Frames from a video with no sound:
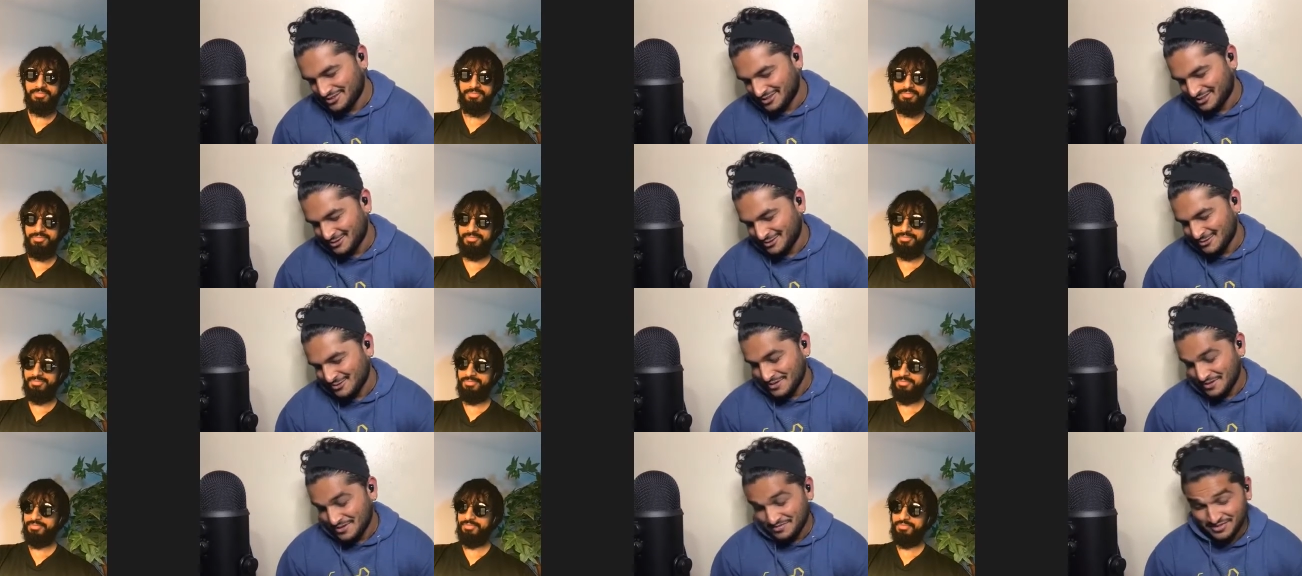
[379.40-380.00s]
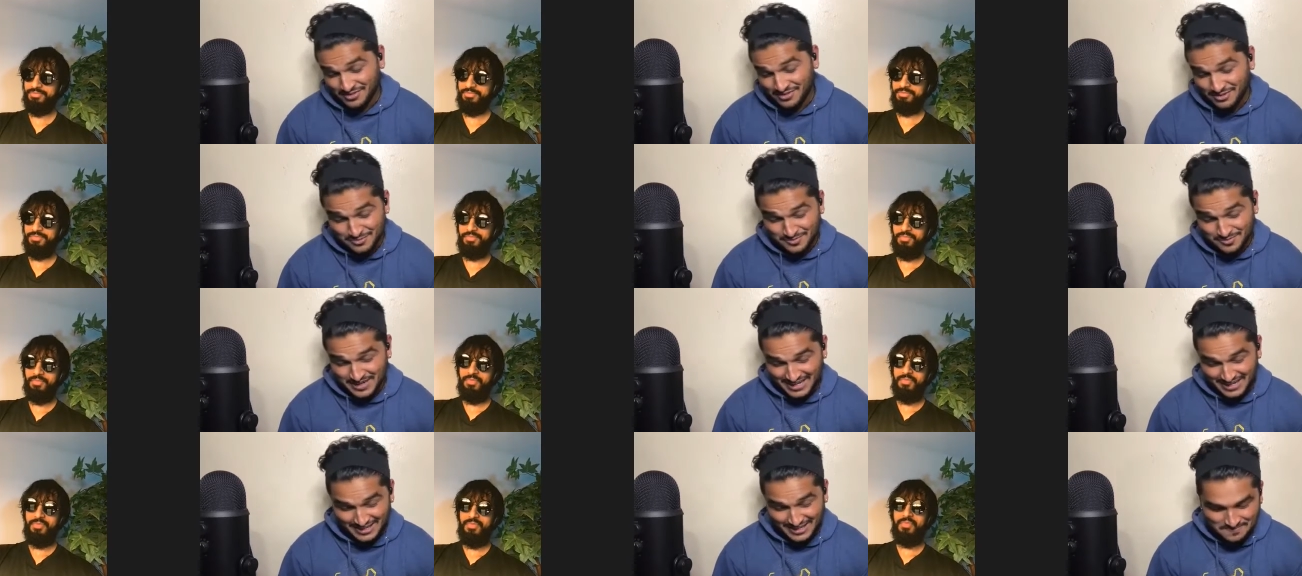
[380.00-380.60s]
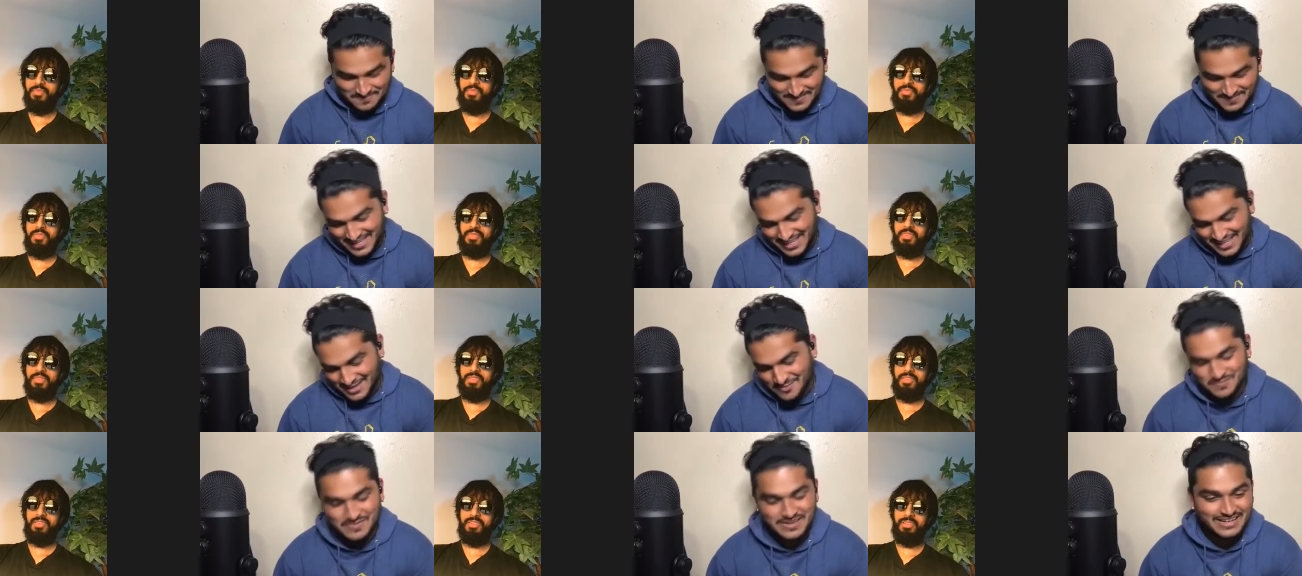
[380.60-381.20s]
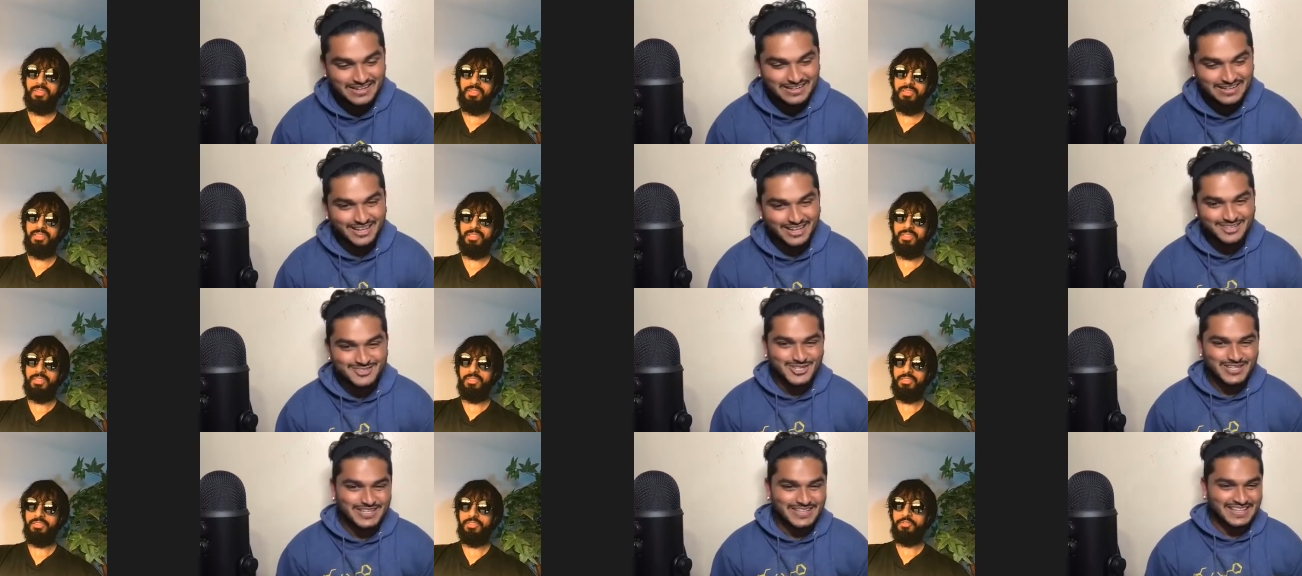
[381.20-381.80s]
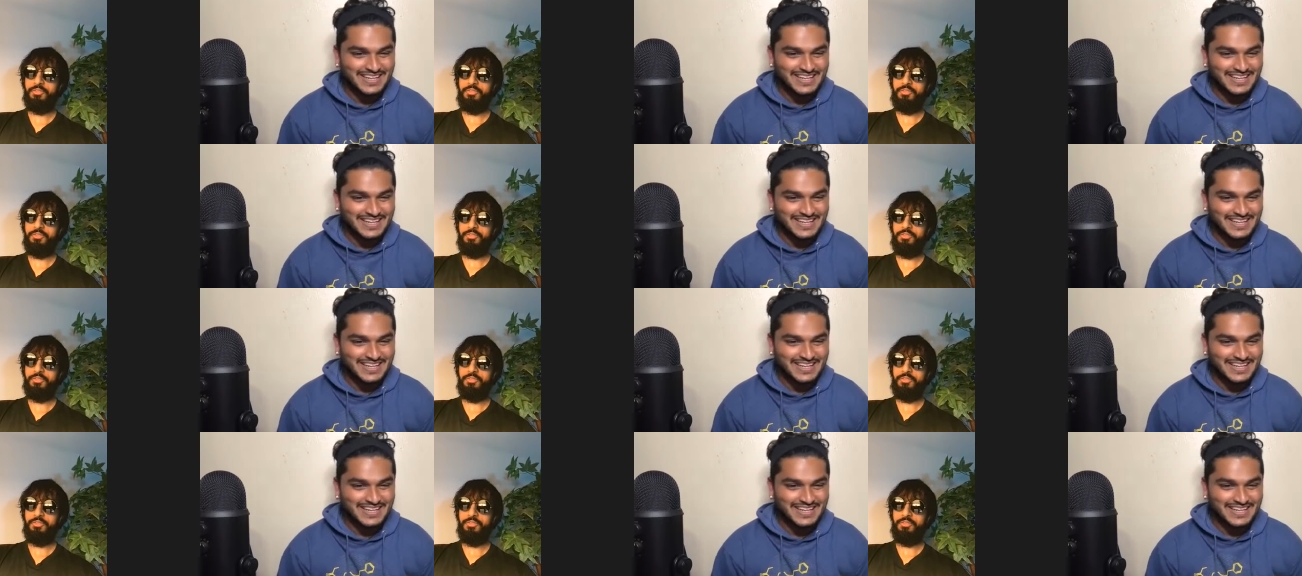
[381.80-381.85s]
Speaker 1: So if you don't mind me indulging yeah.